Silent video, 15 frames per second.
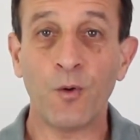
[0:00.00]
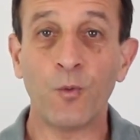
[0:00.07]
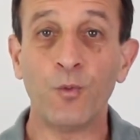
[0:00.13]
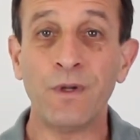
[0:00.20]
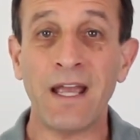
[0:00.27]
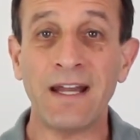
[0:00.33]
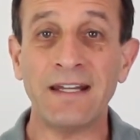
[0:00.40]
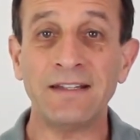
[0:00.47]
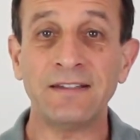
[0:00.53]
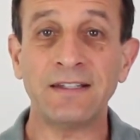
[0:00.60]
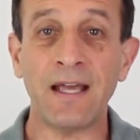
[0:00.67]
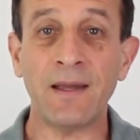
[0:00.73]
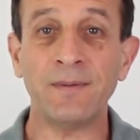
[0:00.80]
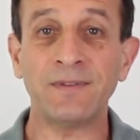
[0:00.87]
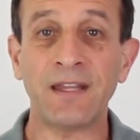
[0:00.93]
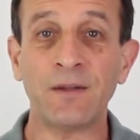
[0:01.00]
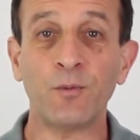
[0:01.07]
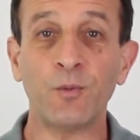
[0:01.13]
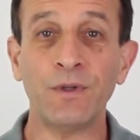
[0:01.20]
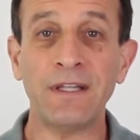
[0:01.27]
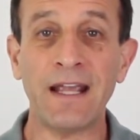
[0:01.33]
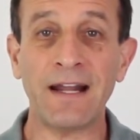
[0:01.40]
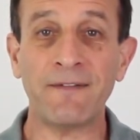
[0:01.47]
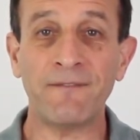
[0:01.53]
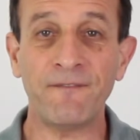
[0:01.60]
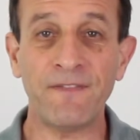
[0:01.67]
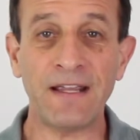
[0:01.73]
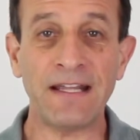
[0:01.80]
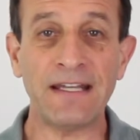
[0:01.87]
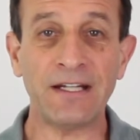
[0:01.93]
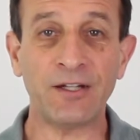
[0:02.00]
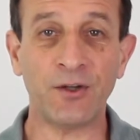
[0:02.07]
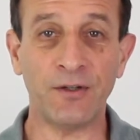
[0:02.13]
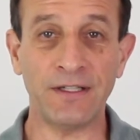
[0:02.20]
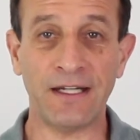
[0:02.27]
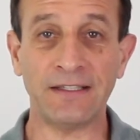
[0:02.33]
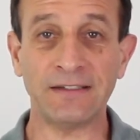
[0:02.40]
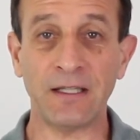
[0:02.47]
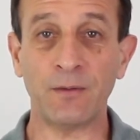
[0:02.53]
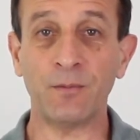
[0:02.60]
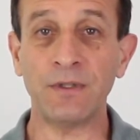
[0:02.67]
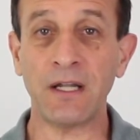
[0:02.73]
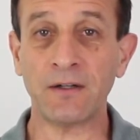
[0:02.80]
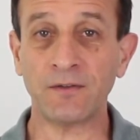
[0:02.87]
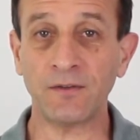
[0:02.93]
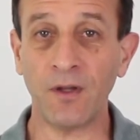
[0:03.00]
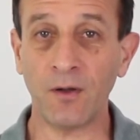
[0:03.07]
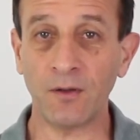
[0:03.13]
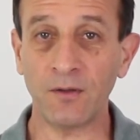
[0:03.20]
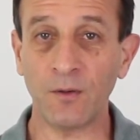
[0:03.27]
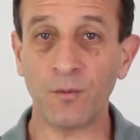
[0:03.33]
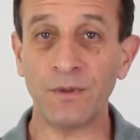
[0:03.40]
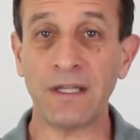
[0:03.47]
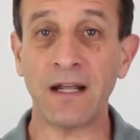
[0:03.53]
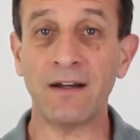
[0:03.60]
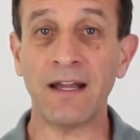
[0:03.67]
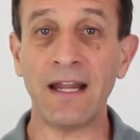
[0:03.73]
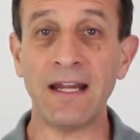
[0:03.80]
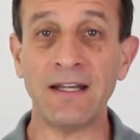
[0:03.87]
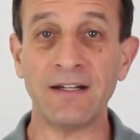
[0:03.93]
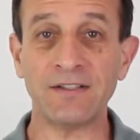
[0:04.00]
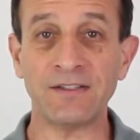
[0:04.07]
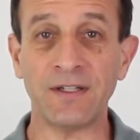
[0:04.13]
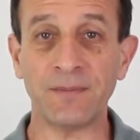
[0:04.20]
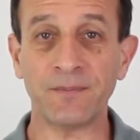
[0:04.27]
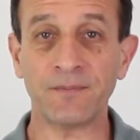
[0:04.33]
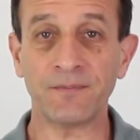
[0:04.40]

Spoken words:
We are in times that we are very connected with our soul, with our energy.